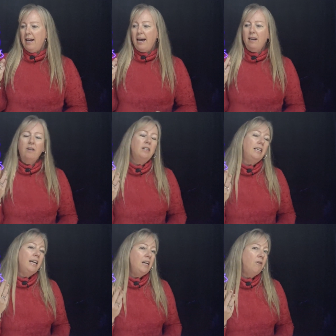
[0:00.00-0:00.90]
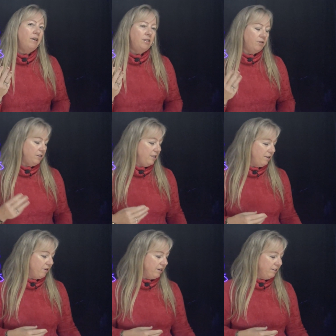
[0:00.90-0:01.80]
and is it an increase or a
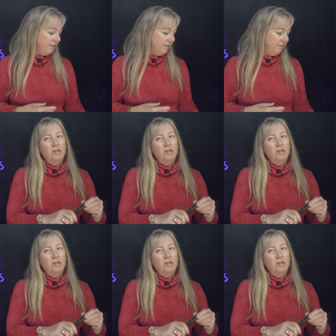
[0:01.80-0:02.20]
decrease?